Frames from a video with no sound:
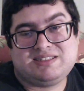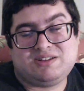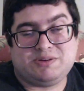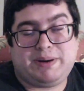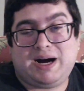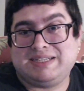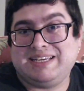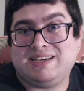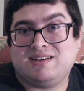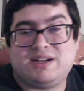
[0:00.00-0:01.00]
Or
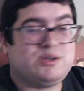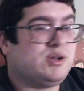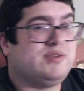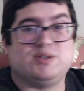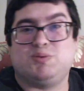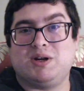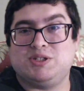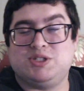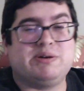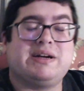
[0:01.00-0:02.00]
body. I don't know if there was one or two.